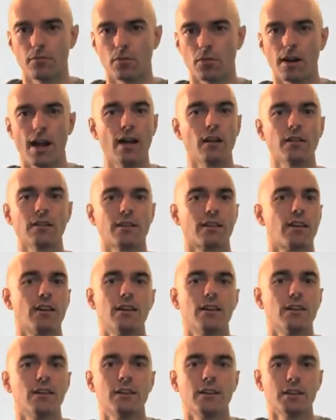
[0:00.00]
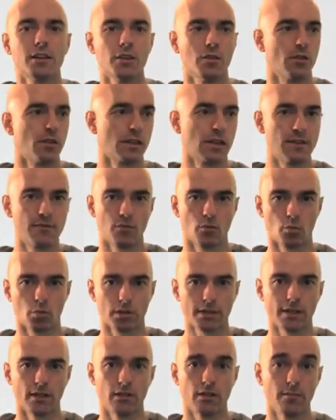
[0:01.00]
Or how, in a given
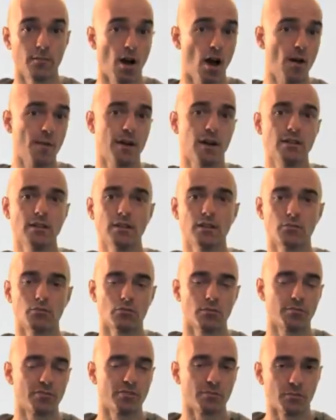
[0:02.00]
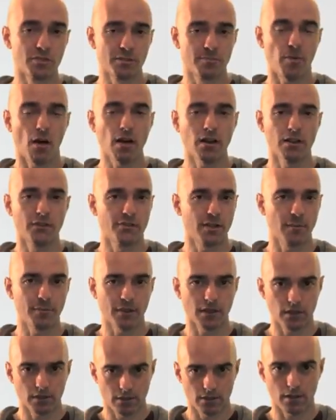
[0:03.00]
workout. And Muhammad Ali responded
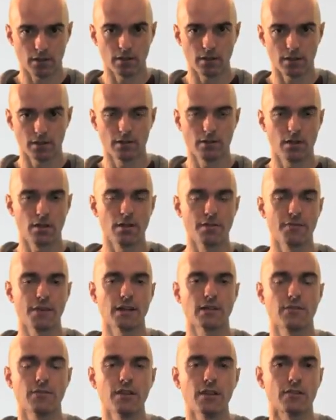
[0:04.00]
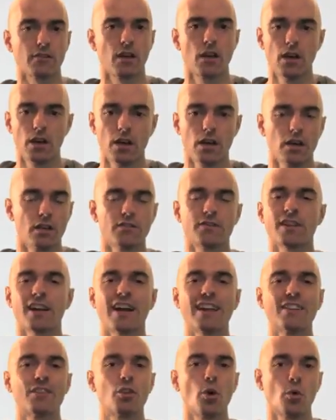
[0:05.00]
something to the effect of this. He's
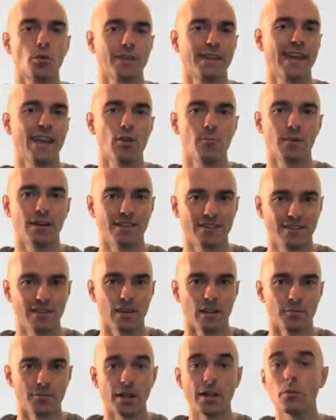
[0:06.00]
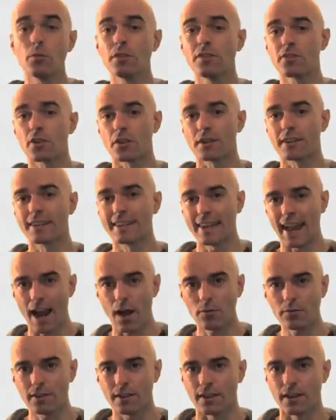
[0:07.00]
like, I don't count my sit-ups. I only start
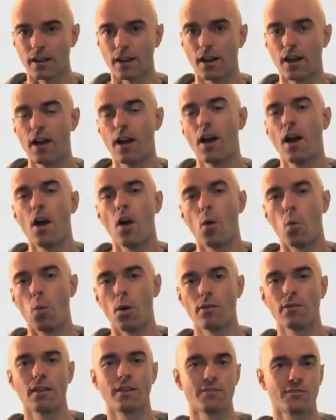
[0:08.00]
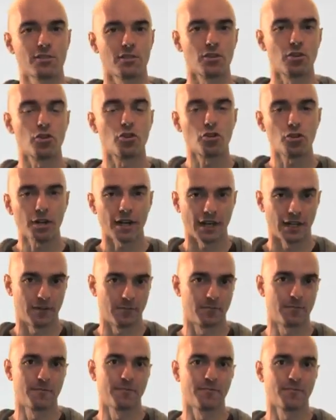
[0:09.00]
counting when they start
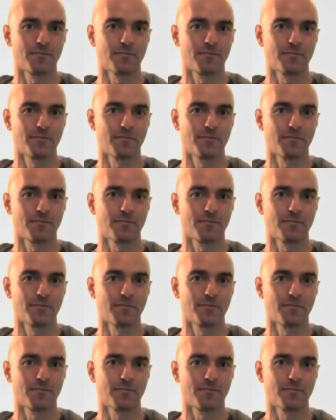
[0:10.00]
hurting.